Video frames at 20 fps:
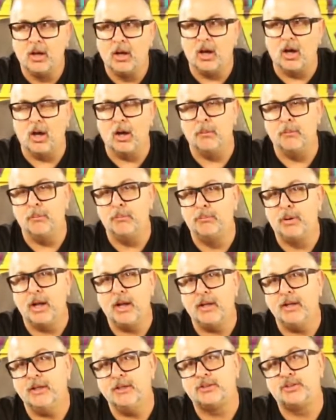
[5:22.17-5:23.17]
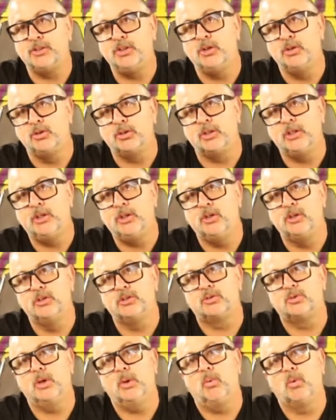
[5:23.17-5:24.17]
but it's usually
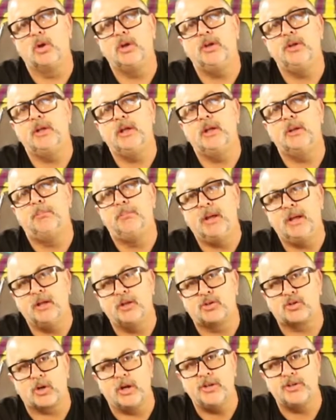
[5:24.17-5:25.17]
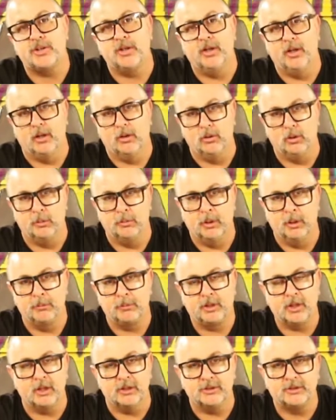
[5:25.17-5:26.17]
used where you need a penetration in aluminum,
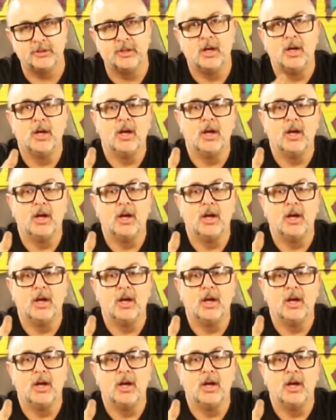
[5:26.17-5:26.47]
because